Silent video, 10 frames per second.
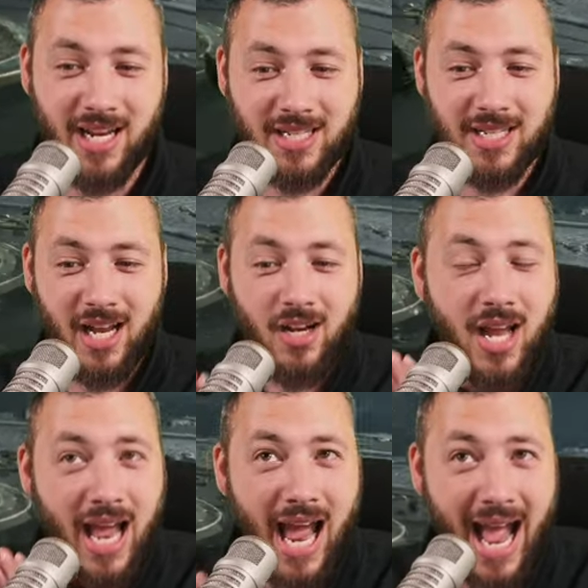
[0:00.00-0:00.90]
it done
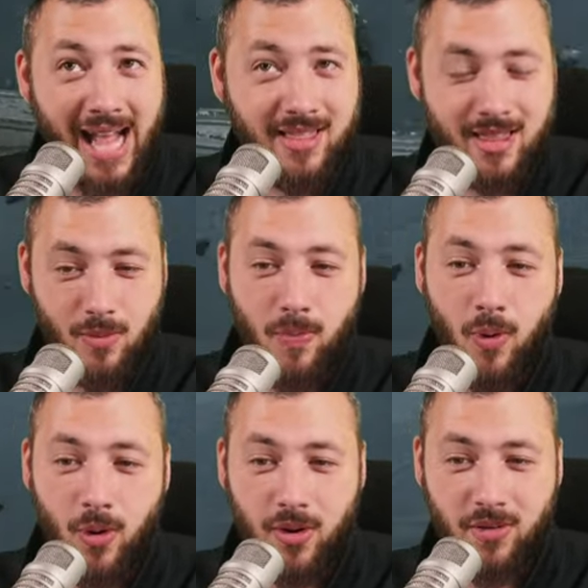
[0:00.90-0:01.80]
at the
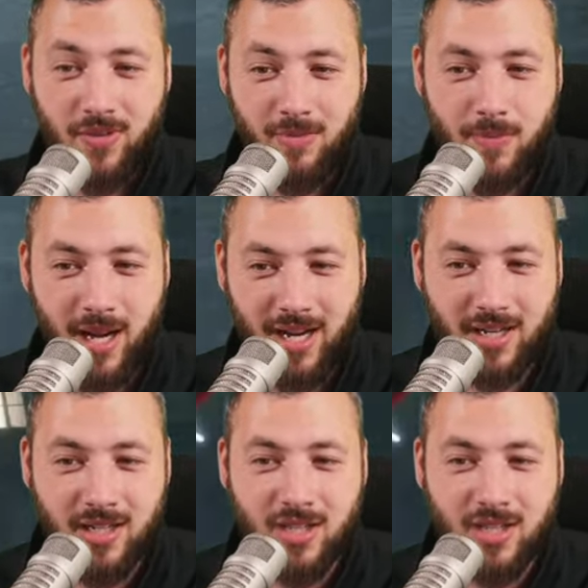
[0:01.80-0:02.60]
point of impact.